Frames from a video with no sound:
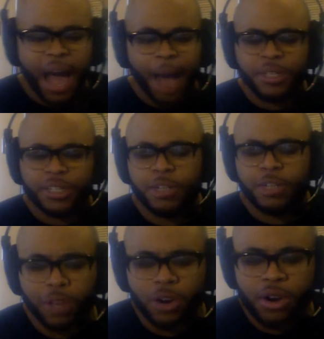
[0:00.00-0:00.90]
options to
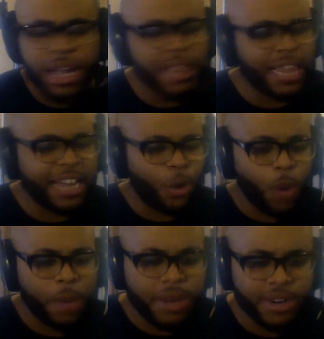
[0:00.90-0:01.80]
flirt like the
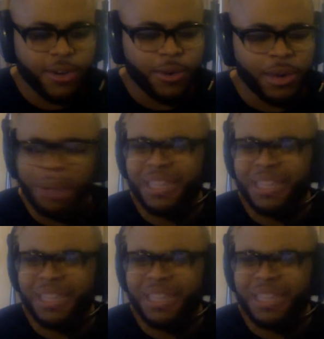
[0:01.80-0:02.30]
women do.